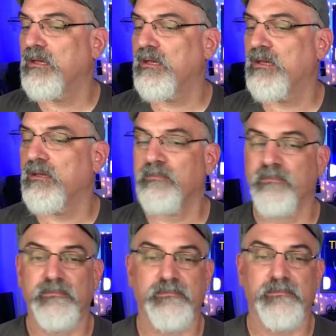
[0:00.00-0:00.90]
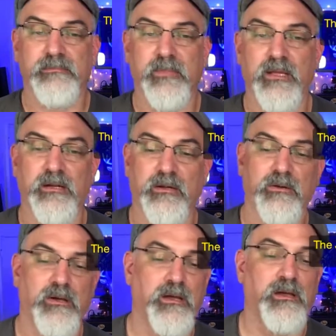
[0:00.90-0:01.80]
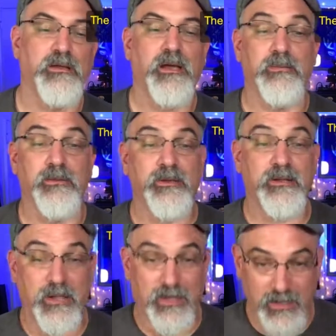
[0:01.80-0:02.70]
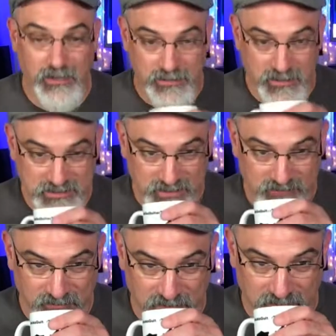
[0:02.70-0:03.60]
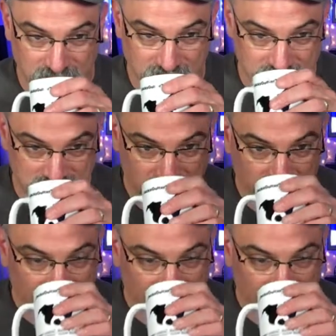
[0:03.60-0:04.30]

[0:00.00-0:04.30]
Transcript: Um, I don't know. I'm a little bit at a loss today. I figured I would do this,